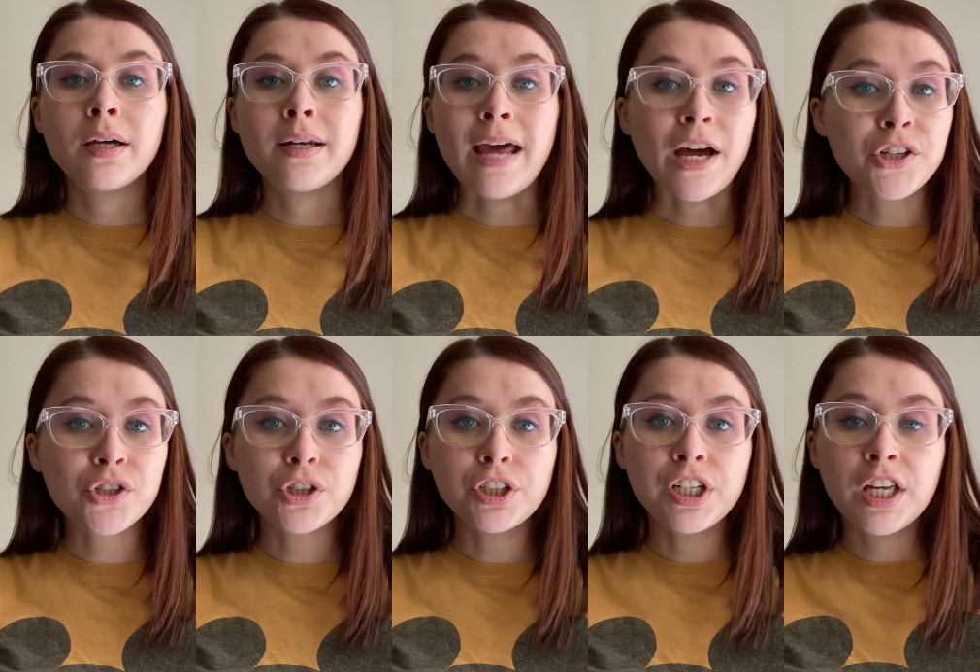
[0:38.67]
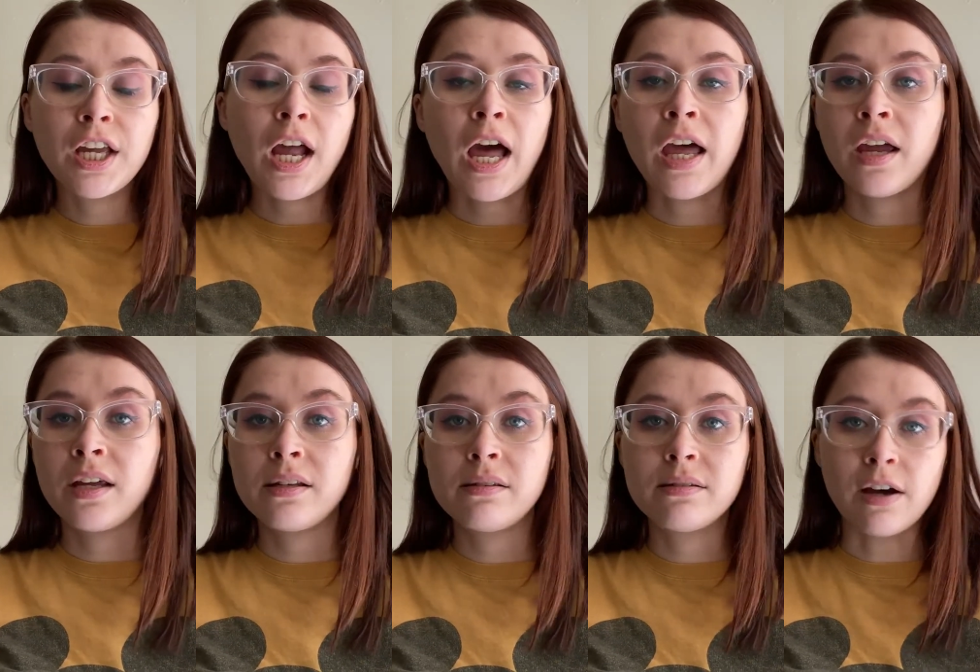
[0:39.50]
naturally,
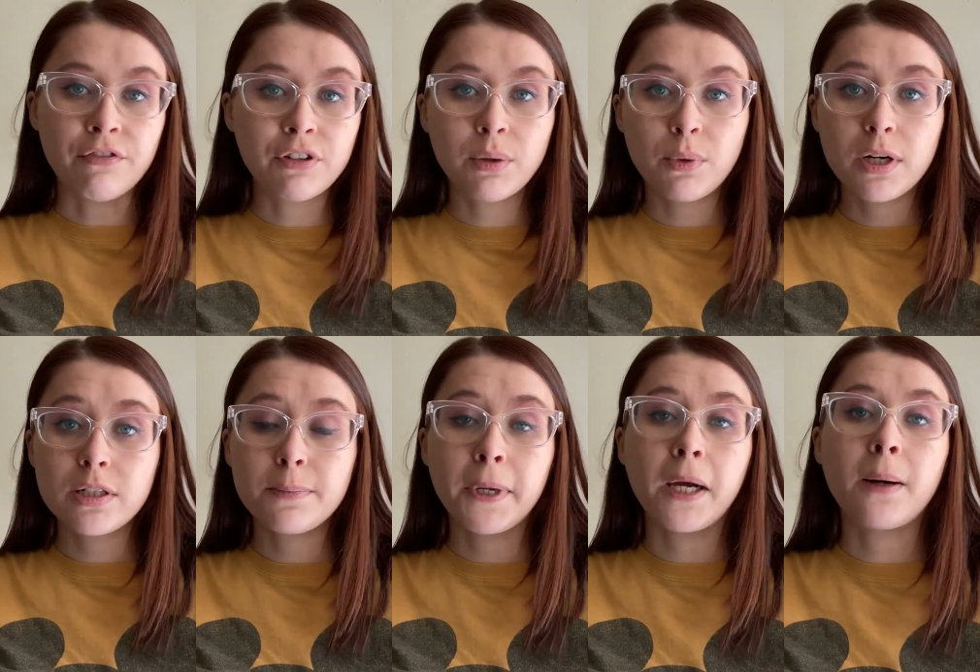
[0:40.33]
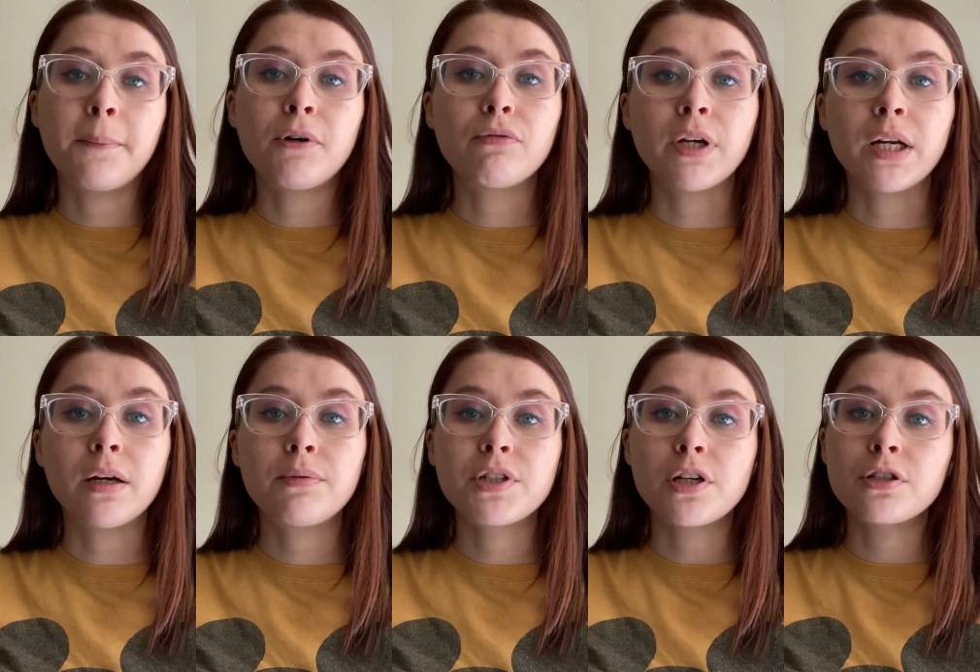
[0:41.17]
I definitely wanted to pick it up and read it. It
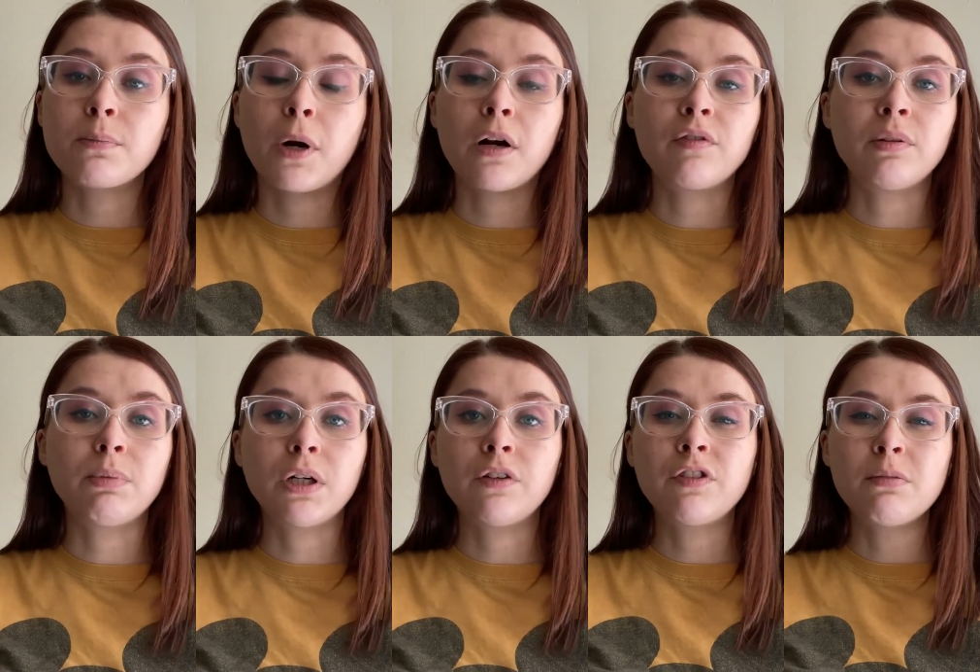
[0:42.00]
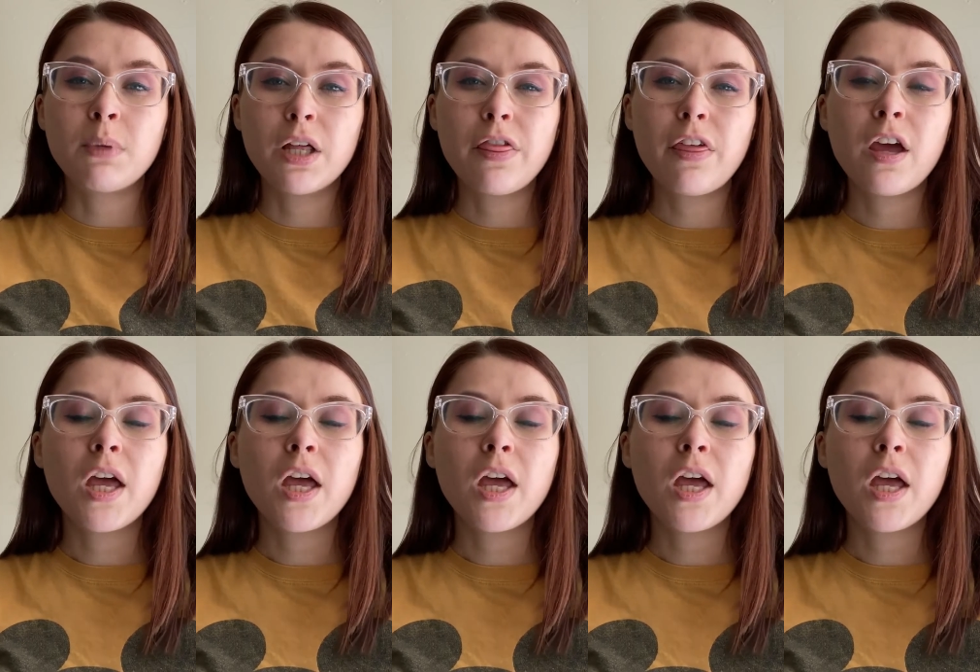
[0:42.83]
was also part of the book of the month,